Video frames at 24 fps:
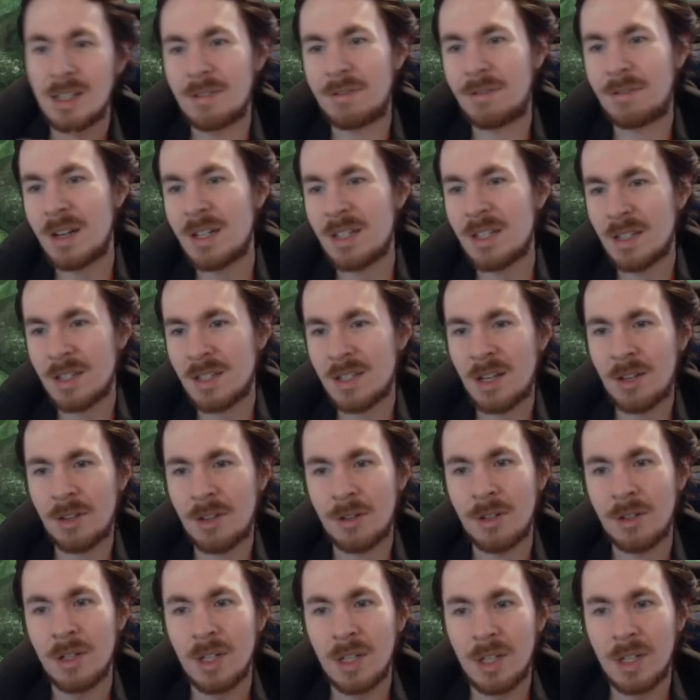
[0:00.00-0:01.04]
of phrasing this
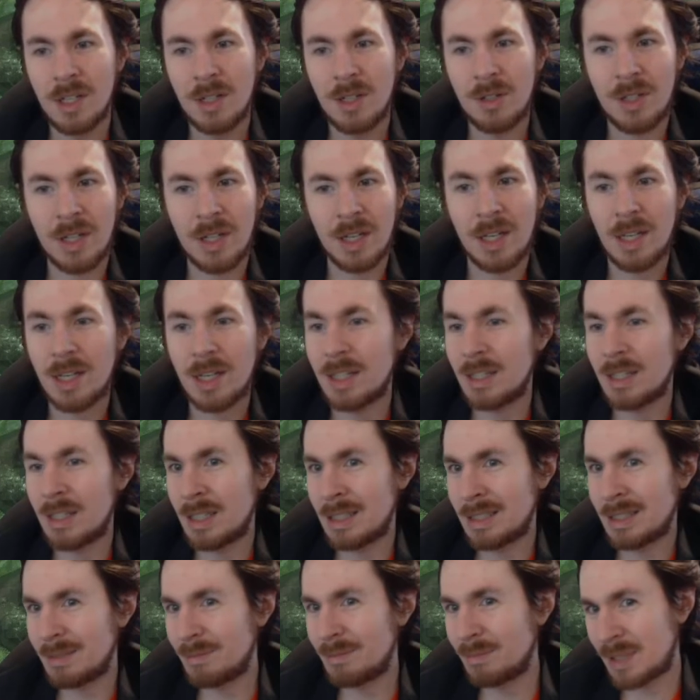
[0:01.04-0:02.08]
either. Okay,
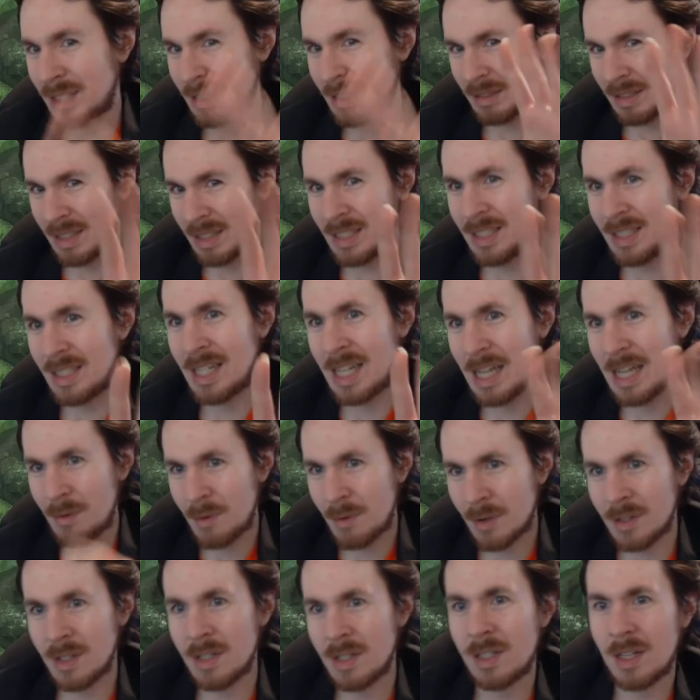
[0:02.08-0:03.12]
uh, but you, you get
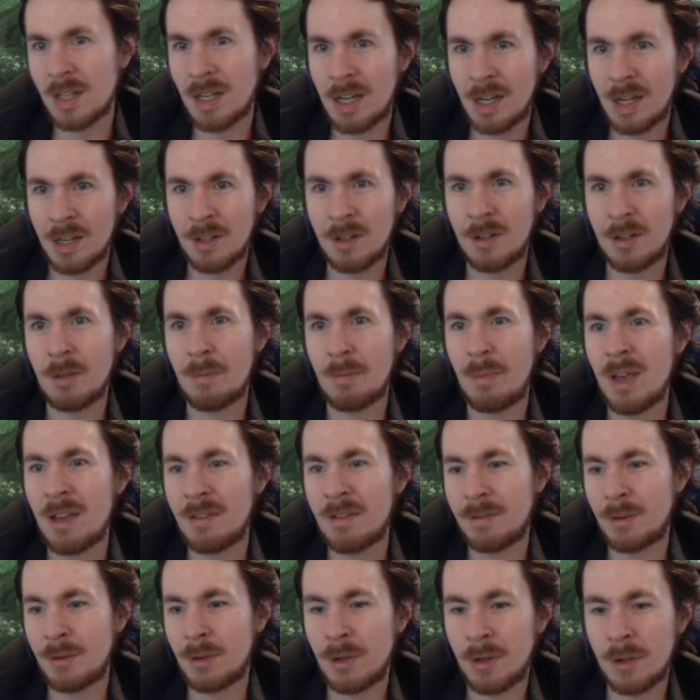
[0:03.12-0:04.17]
what it is. Either you pay
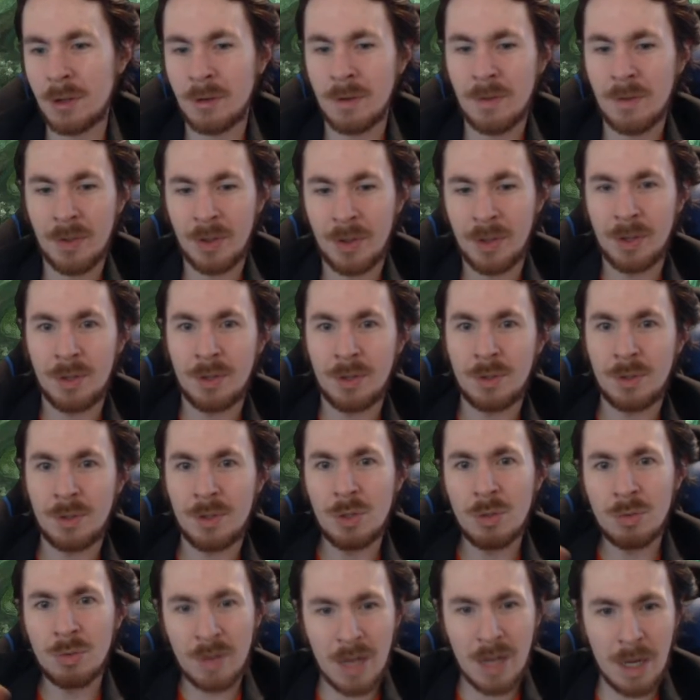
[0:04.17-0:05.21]
for,
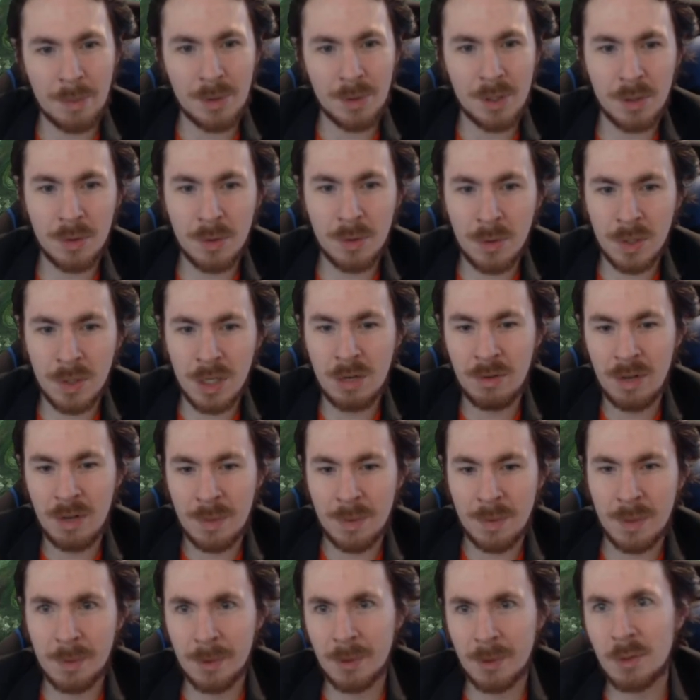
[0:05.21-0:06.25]
you ramp two and you ramp
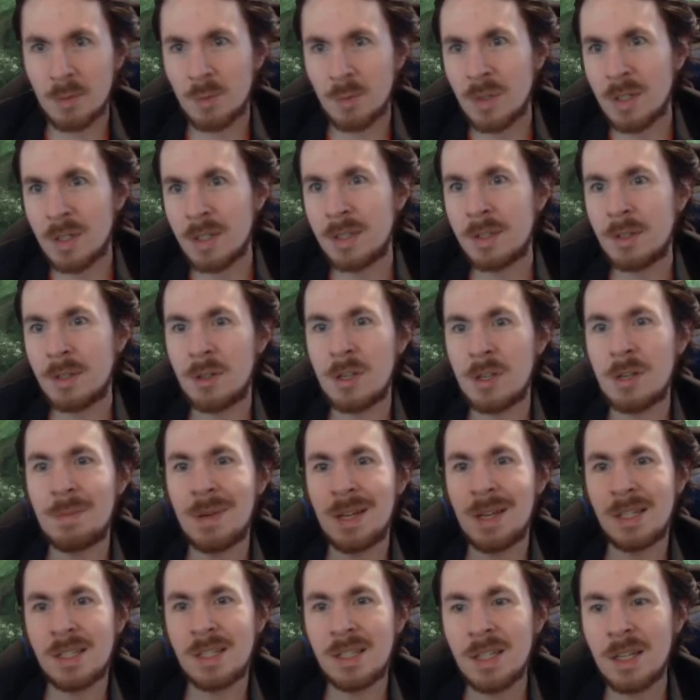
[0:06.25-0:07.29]
your opponent one, or you
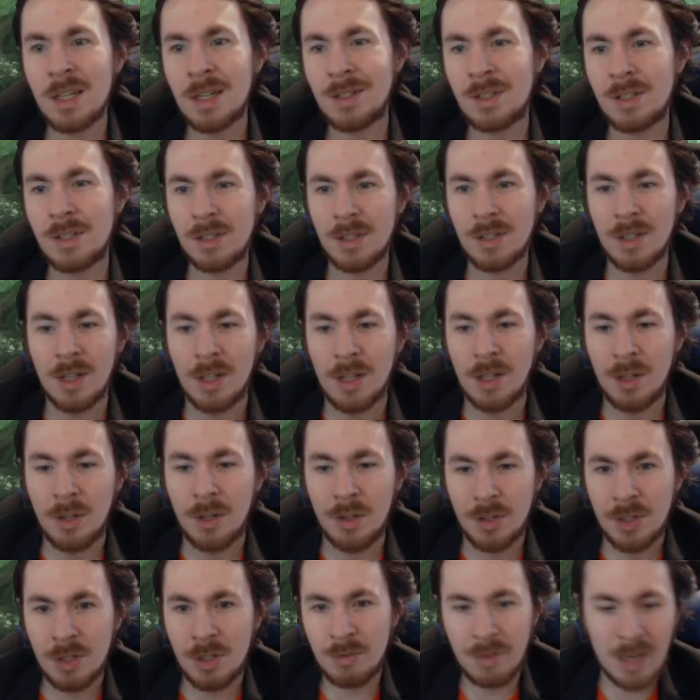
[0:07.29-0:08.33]
pay six,
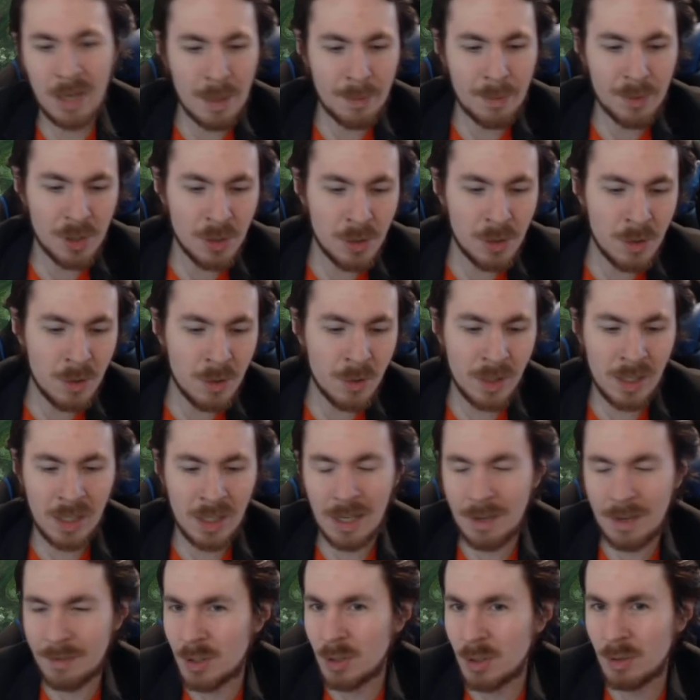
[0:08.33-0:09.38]
you ramp two and you
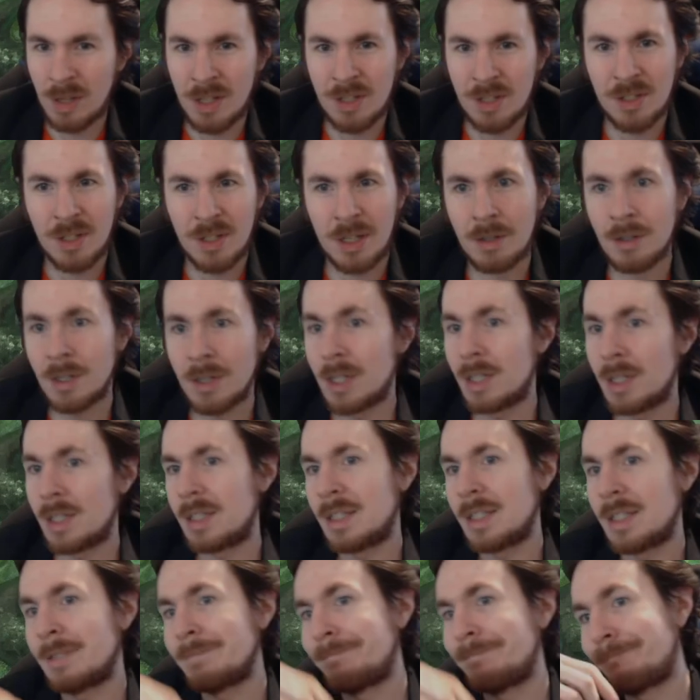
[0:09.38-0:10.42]
have two lands in hand.
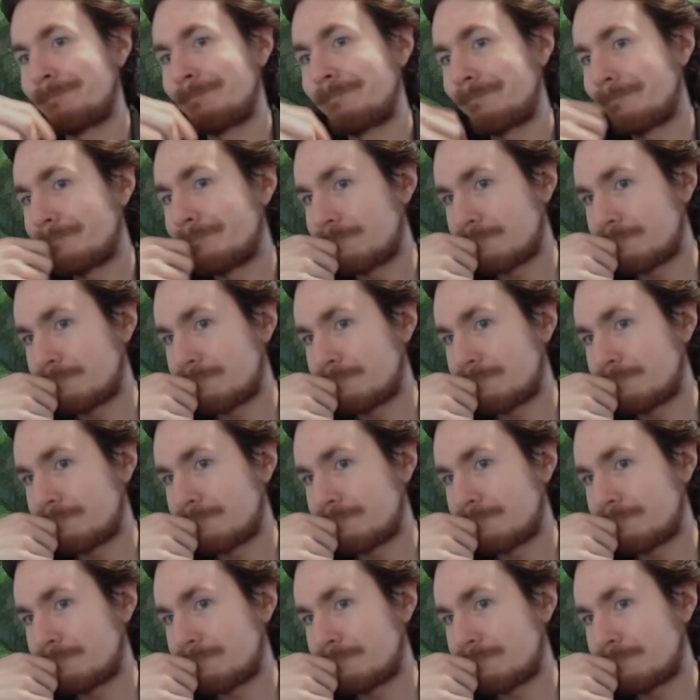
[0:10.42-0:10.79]
Um,